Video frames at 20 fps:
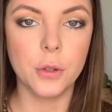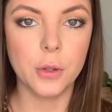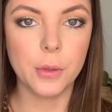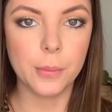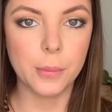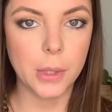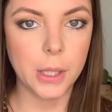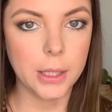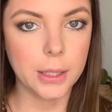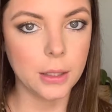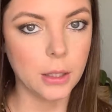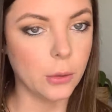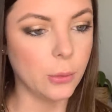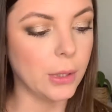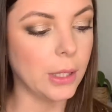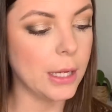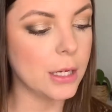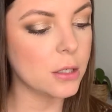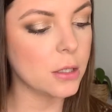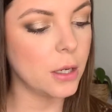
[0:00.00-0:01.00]
my lower
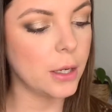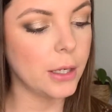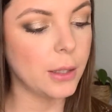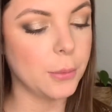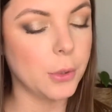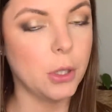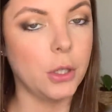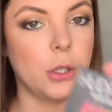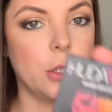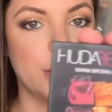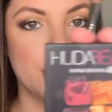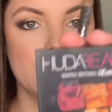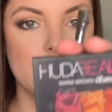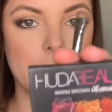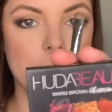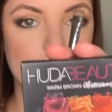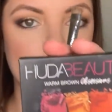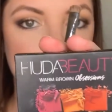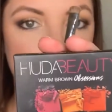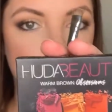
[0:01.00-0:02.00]
lash line, I'm going to use
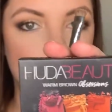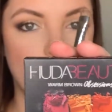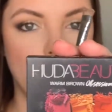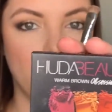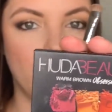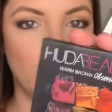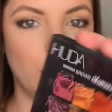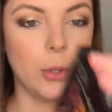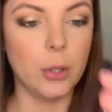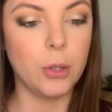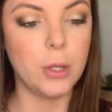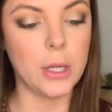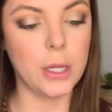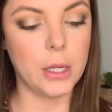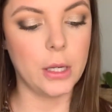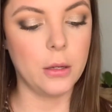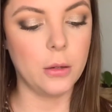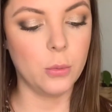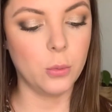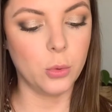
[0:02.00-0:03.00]
this Huda Beauty
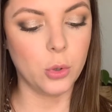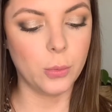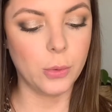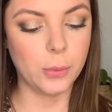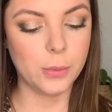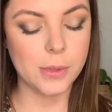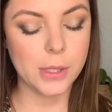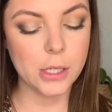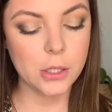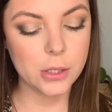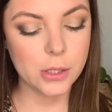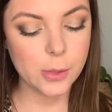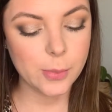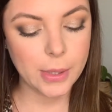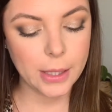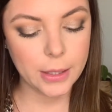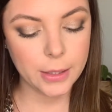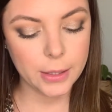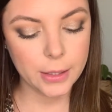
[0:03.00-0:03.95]
Warm Obsessions palette.